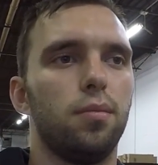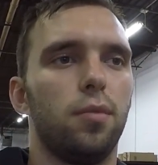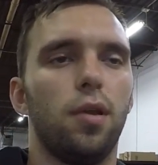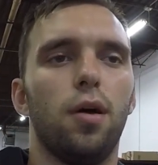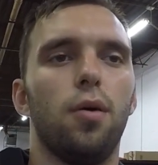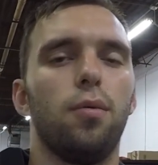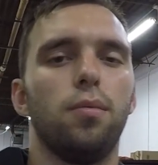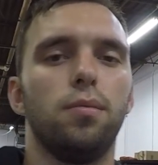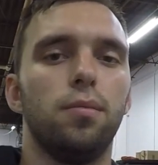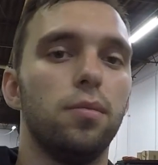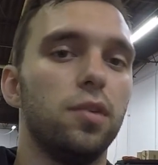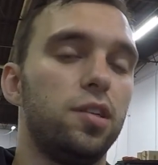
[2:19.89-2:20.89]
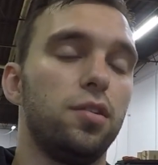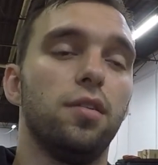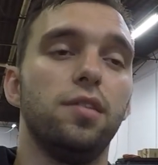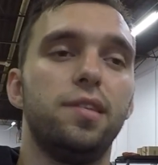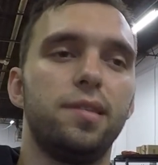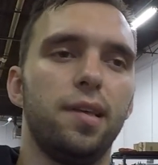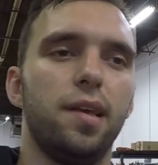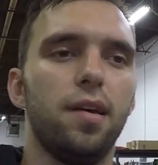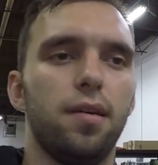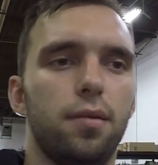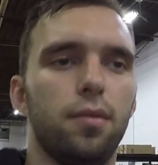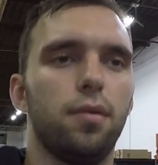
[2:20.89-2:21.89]
you know, let you always see
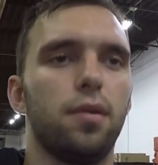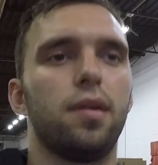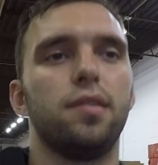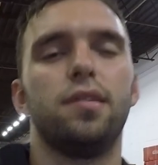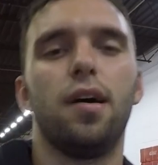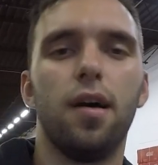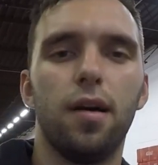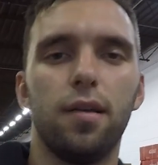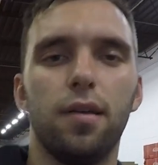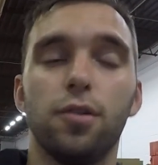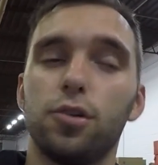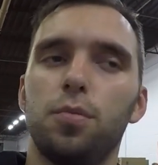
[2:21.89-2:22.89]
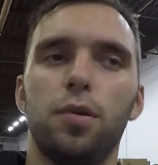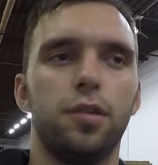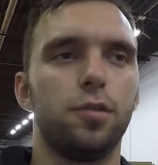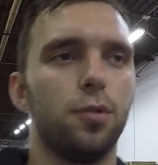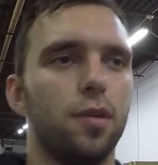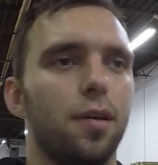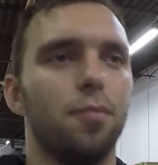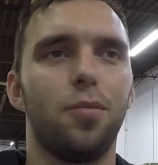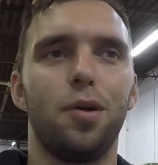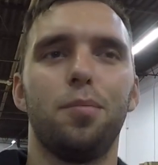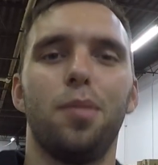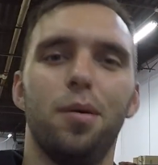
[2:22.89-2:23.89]
it, because it looks pretty sweet, I'm
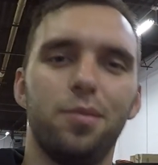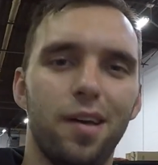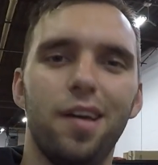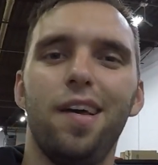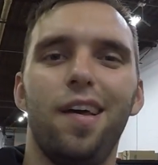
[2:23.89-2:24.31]
pretty pumped.